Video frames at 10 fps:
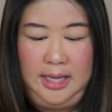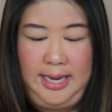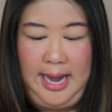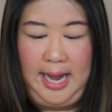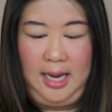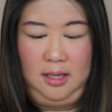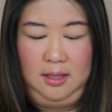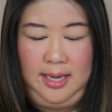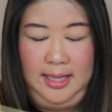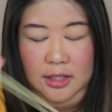Yeah,
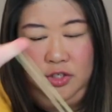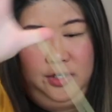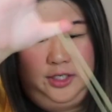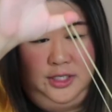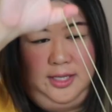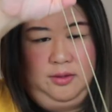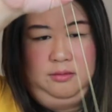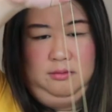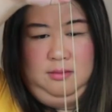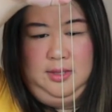and it stretches out
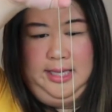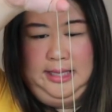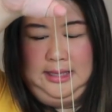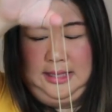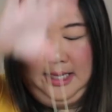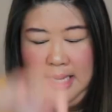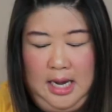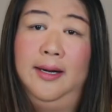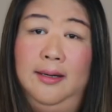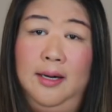nicely.
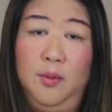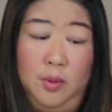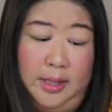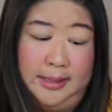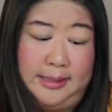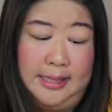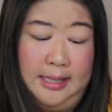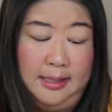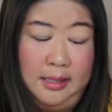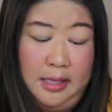It works.
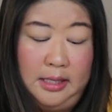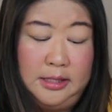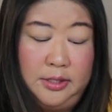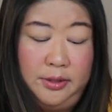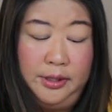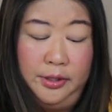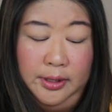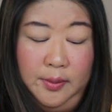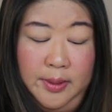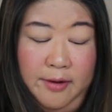So
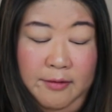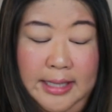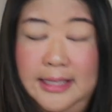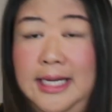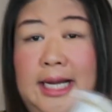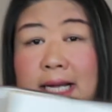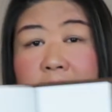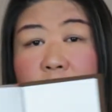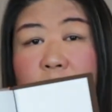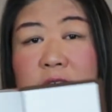clearly whatever I did,
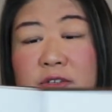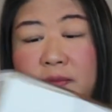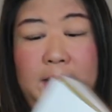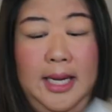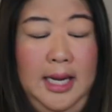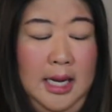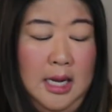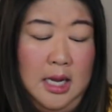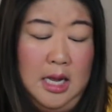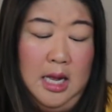it works for me.
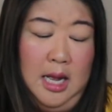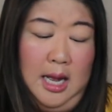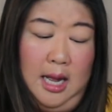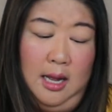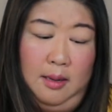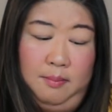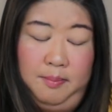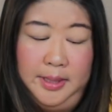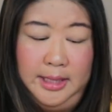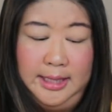
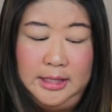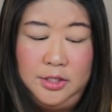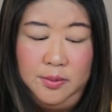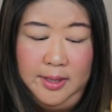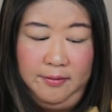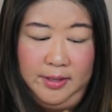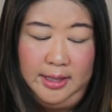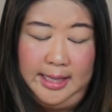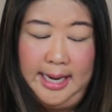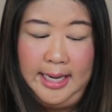But you can do whatever
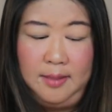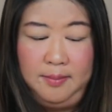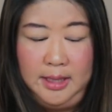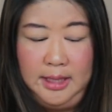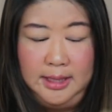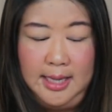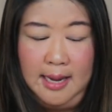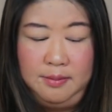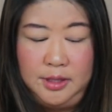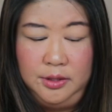you like. I mean, you can
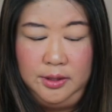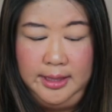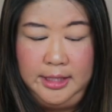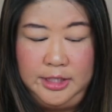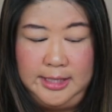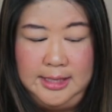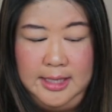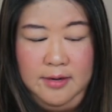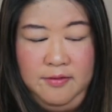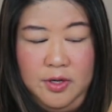absolutely adjust
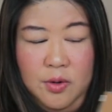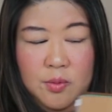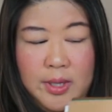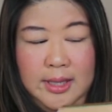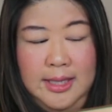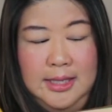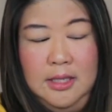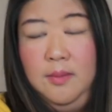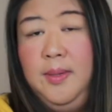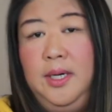it if you don't want this
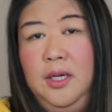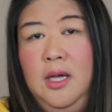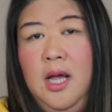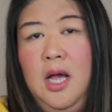in the middle.